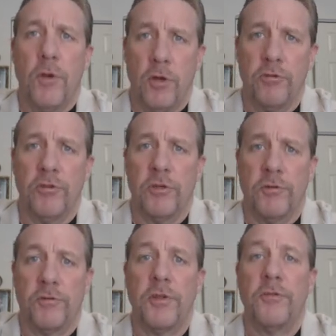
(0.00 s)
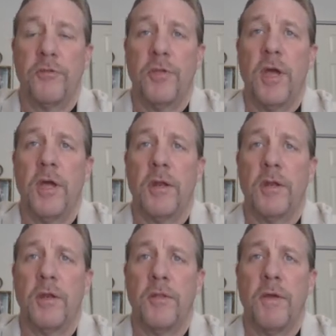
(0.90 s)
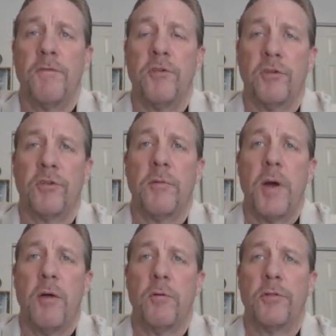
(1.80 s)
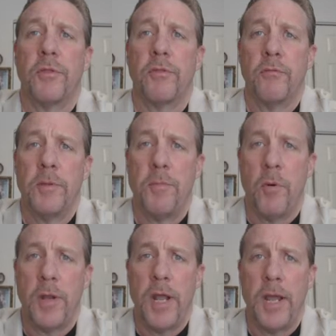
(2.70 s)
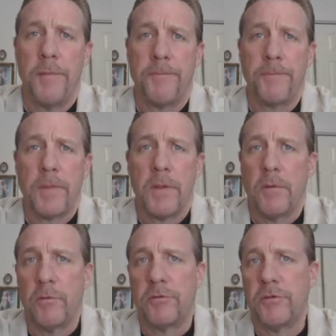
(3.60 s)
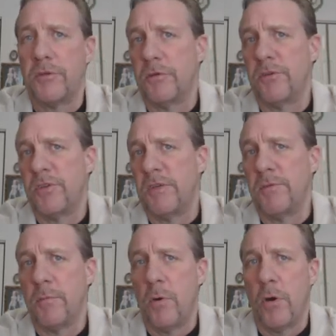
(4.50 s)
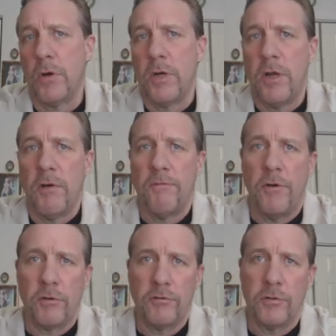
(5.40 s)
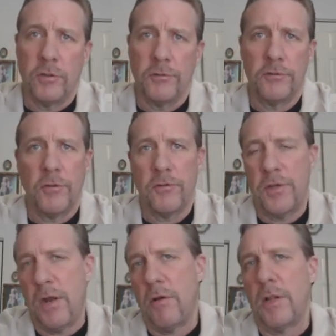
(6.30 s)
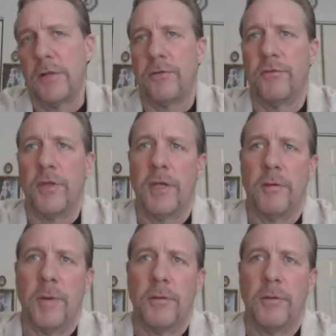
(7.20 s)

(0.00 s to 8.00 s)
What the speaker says: version. Since then, they've just come out with a 3.8, which is even more functional. So there's not a whole lot to say